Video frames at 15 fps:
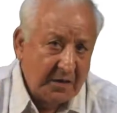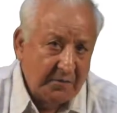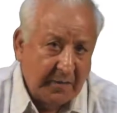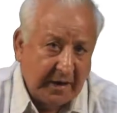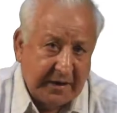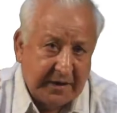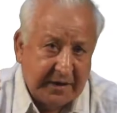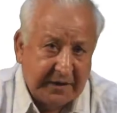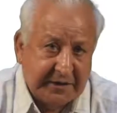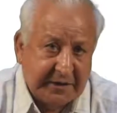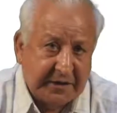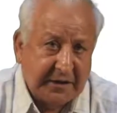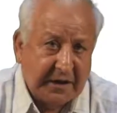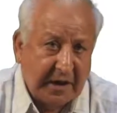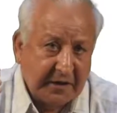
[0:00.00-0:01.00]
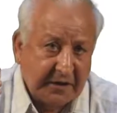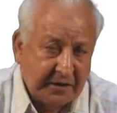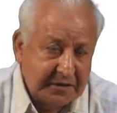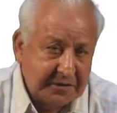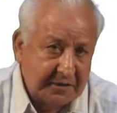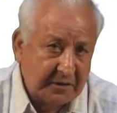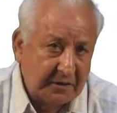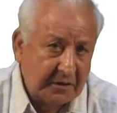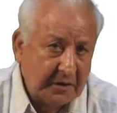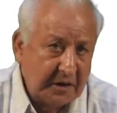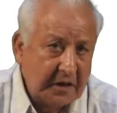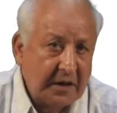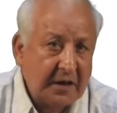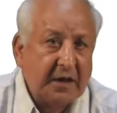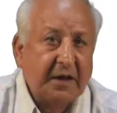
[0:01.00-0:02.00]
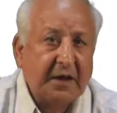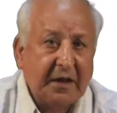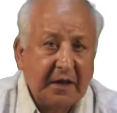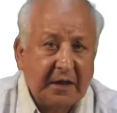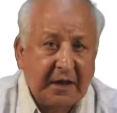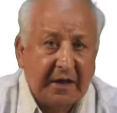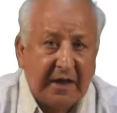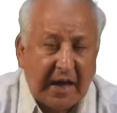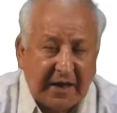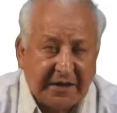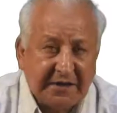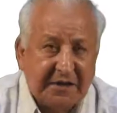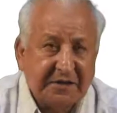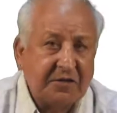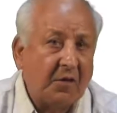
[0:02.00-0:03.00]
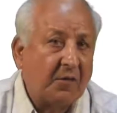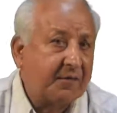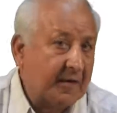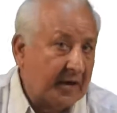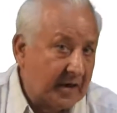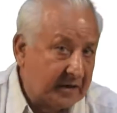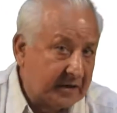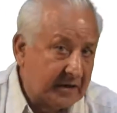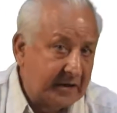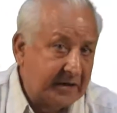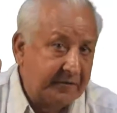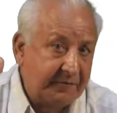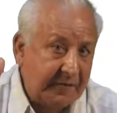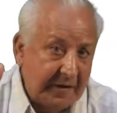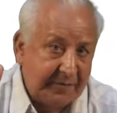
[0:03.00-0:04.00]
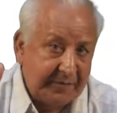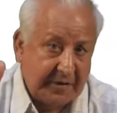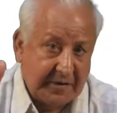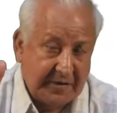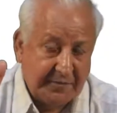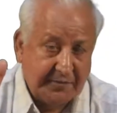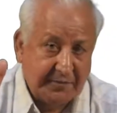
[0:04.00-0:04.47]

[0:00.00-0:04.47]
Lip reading: by heating a crystal in an excess of alkali vapor